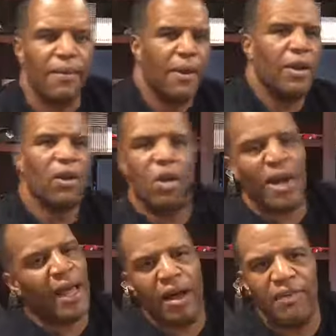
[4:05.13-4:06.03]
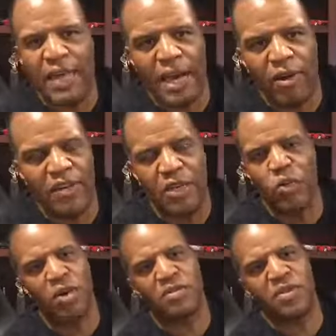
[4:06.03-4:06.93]
You know what? I don't have any
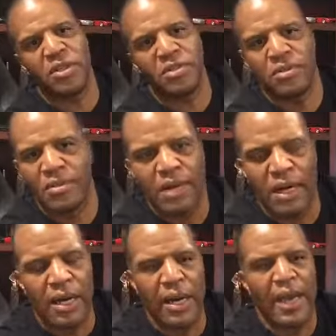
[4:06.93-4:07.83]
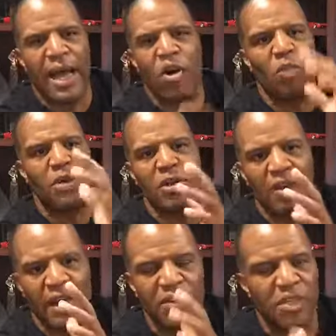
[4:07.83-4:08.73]
words for you. And I hope you don't
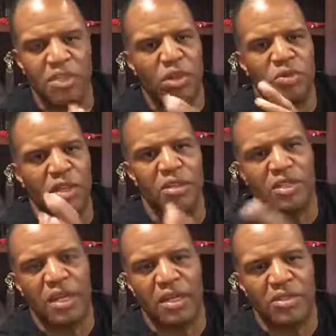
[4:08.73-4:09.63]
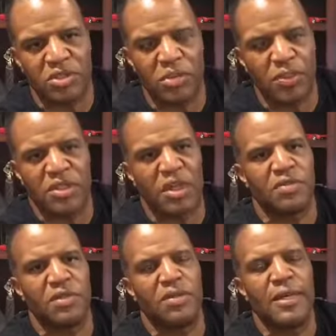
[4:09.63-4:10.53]
have any children that you're telling this stupid stuff
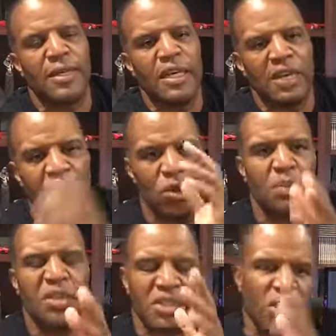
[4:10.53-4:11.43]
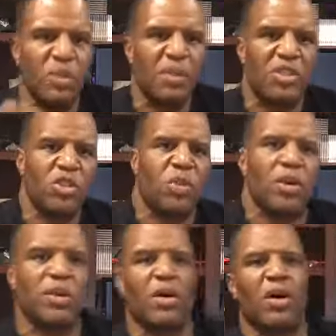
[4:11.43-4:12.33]
to. If you want to be stupid
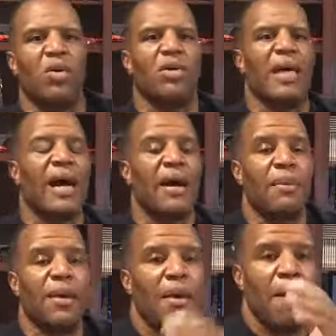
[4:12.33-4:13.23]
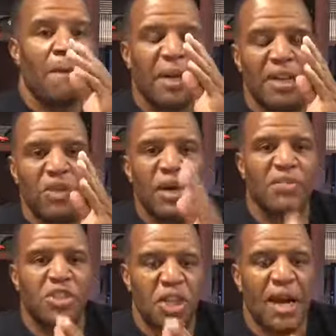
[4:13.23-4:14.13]
on your own dime. But if you have
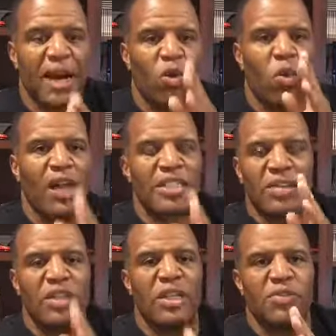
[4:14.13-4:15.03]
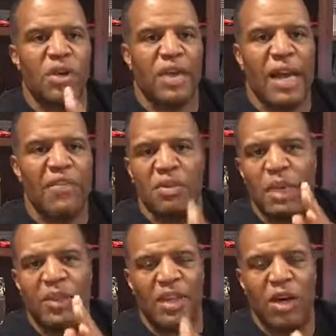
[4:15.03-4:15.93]
a child, watch how you live your life and
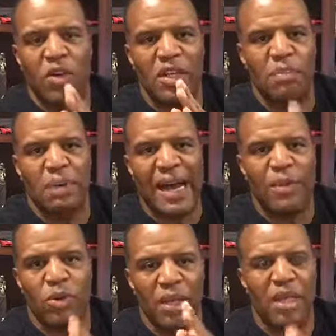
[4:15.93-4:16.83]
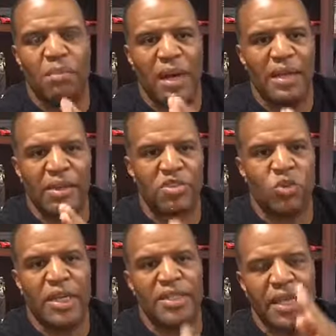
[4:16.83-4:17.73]
maybe the only Bible that anybody else
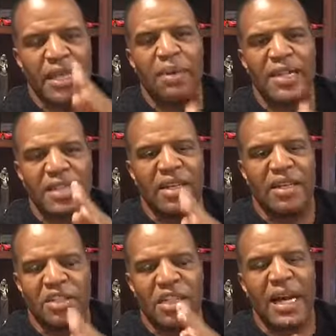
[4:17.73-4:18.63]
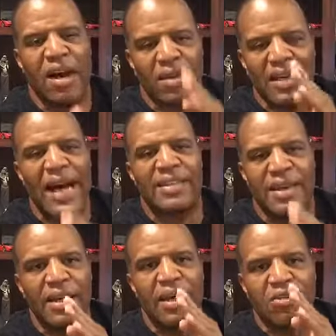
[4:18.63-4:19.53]
reads. Anybody telling their child not
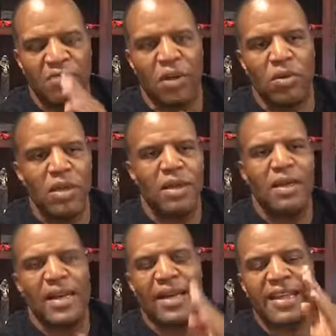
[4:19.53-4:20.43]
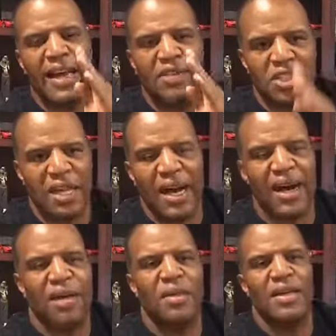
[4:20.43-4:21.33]
to vote, not to have a
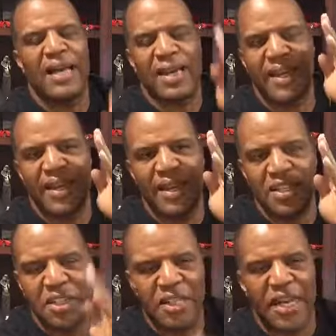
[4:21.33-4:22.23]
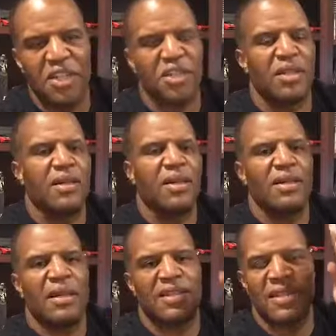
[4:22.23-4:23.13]
job, not to get an education,
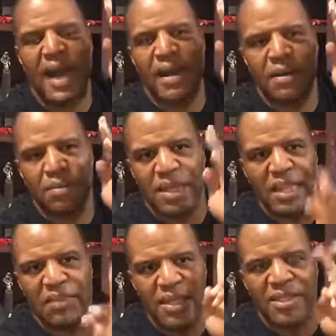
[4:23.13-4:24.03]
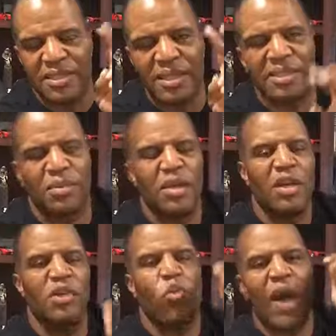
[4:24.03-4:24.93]
to not believe in this system.
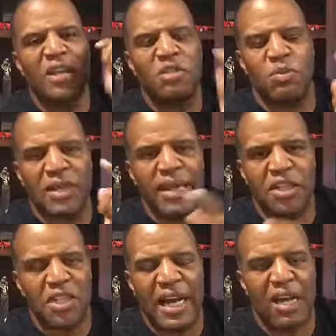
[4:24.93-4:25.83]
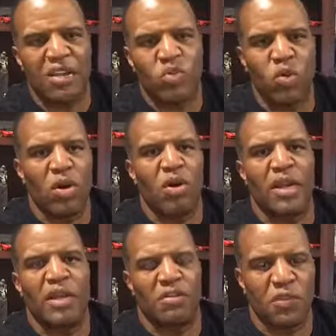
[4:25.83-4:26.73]
Why'd you bring that child in this world
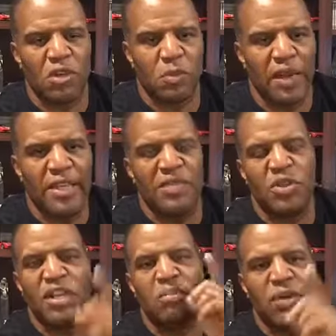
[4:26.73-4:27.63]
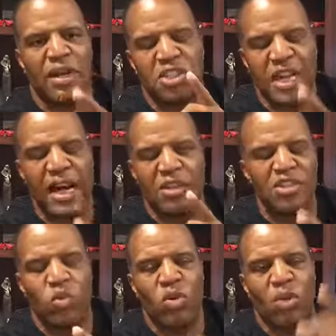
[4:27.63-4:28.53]
in the first place if you didn't bring a child in
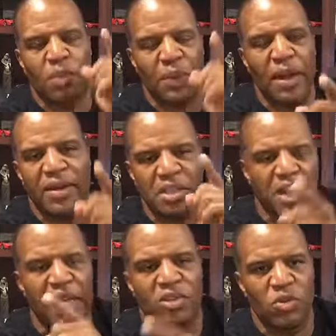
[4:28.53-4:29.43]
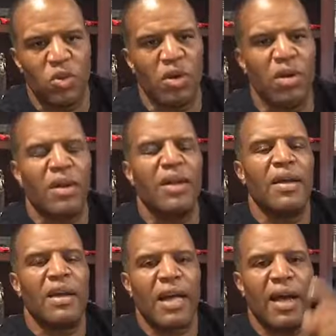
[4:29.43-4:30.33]
this world prepared to change the world?
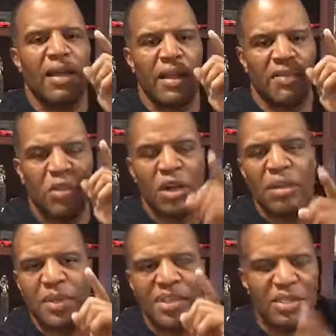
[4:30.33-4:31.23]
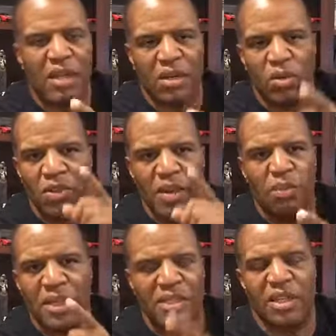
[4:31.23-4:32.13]
If you're going to be cynical, then
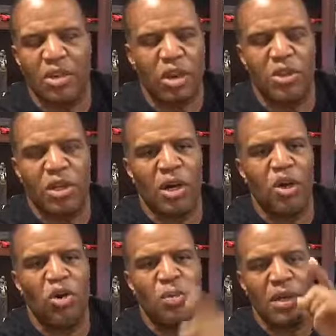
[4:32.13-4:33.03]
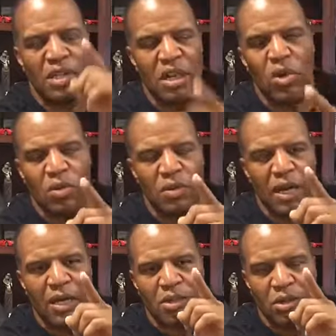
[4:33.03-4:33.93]
be cynical on your own, but don't
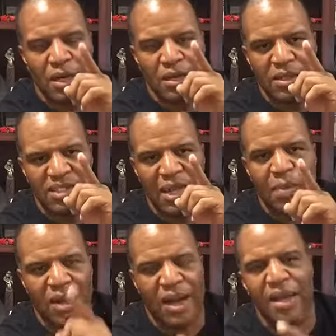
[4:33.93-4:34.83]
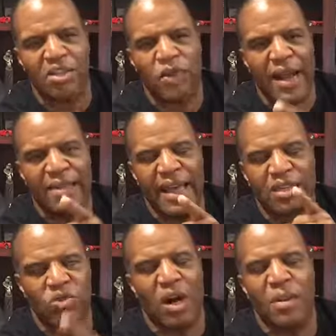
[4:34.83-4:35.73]
subcontract that
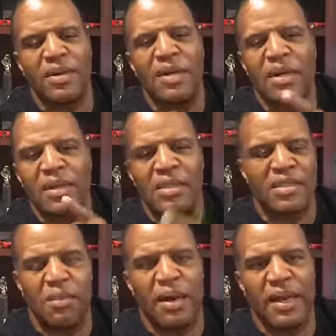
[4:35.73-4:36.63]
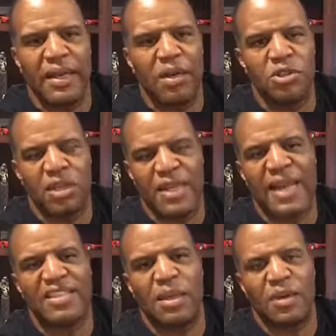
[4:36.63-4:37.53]
drama to somebody else. You
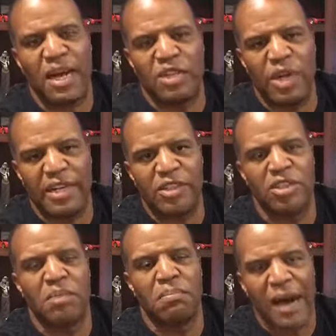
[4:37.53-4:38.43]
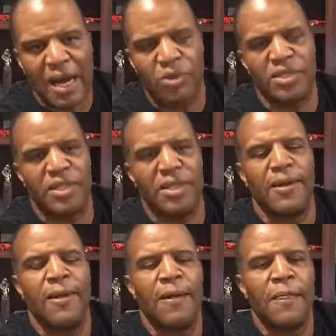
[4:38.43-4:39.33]
cannot subcontract your democracy
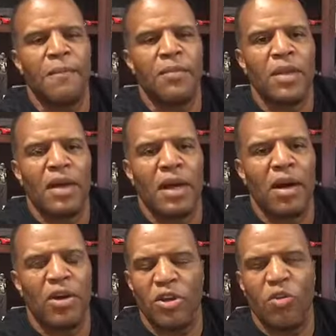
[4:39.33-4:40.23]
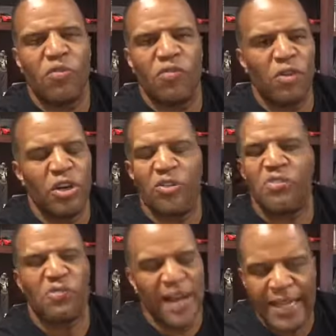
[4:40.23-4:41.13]
or your
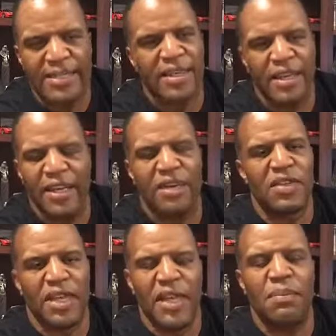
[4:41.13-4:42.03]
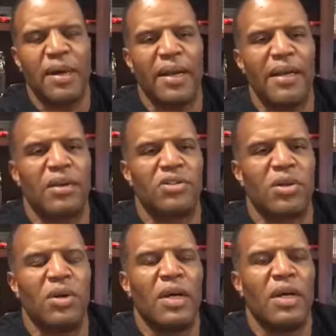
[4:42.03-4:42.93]
fight to live to anybody else.
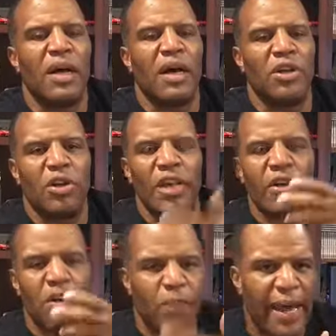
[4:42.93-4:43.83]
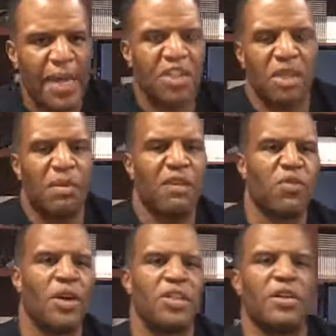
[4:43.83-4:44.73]
So you're hearing passion in my voice.